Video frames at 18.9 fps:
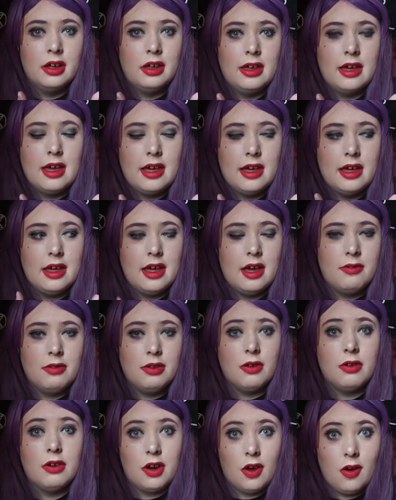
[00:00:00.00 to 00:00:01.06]
yay! If you
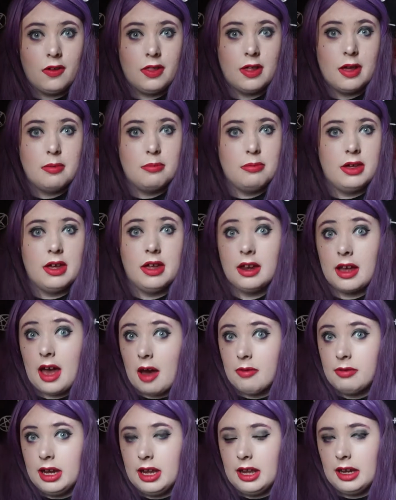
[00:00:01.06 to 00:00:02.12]
don't know them, you can
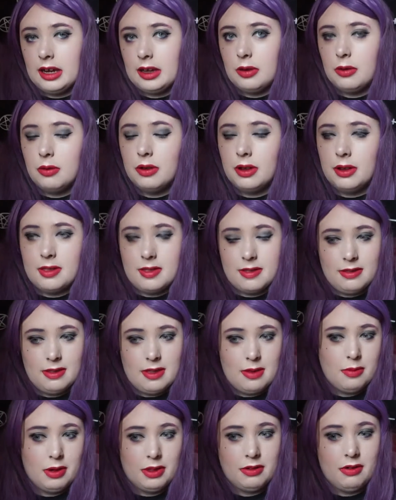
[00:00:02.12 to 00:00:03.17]
have a little Google and
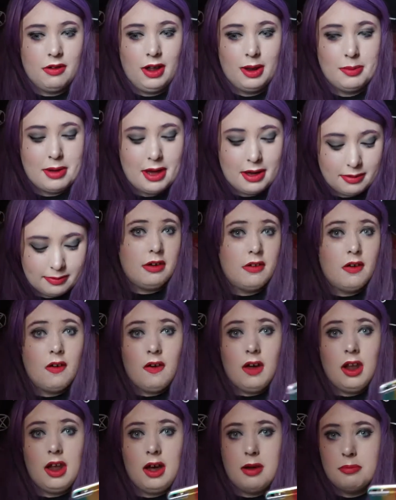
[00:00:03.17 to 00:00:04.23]
see what they're all about. They're
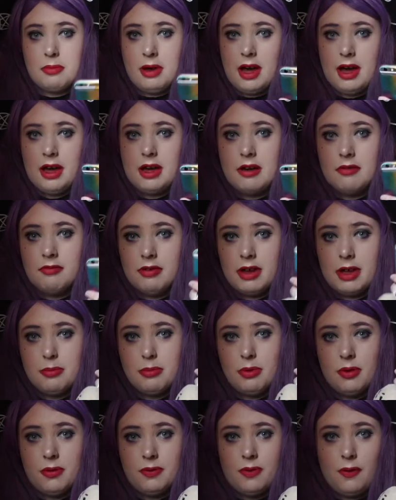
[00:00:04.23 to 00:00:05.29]
all on my
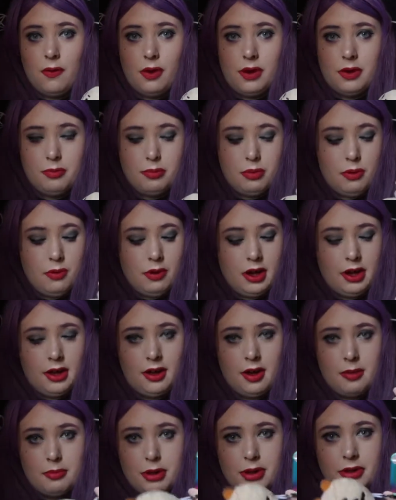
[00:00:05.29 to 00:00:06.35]
rainbow phone and poo, and I
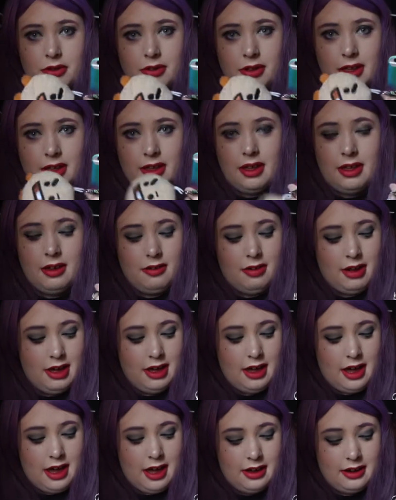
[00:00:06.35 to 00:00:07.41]
got my Shuki
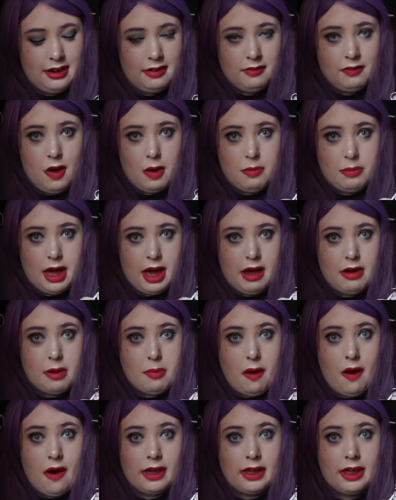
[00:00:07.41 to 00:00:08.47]
keyring and I've got my Harry
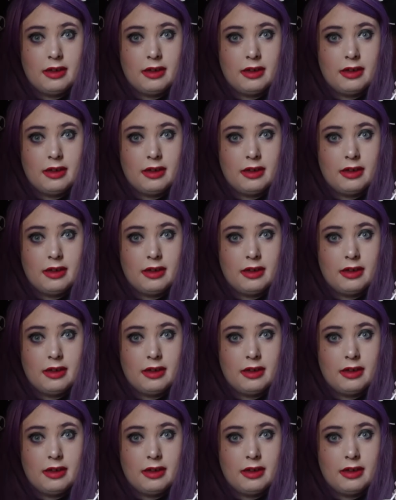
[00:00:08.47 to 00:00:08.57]
Potter